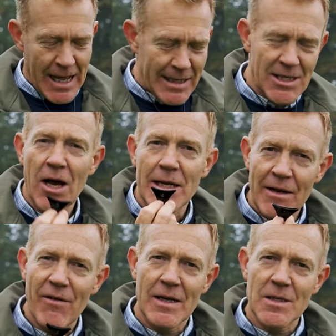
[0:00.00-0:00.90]
And it's highly
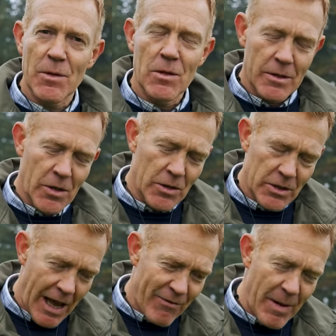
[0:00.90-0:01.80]
advisable not
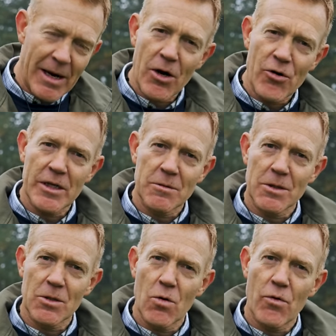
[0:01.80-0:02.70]
to have a bag of
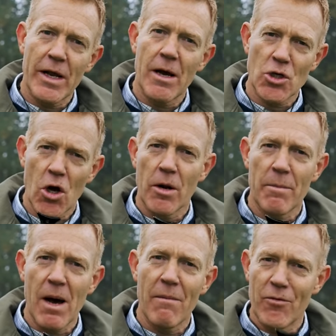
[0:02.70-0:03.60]
crisps or a chocolate
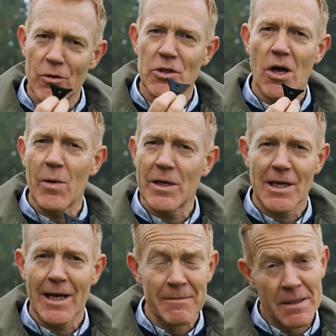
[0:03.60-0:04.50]
bar before you start
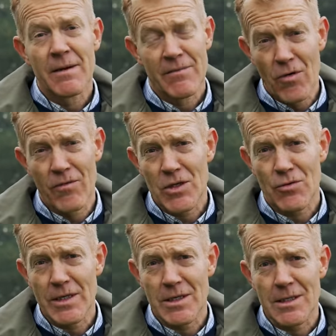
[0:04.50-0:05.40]
whistling, for obvious
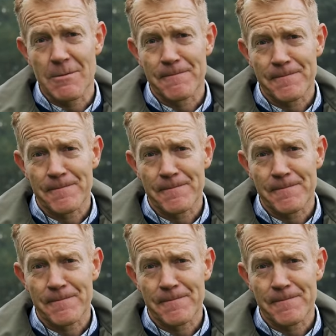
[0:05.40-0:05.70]
reasons.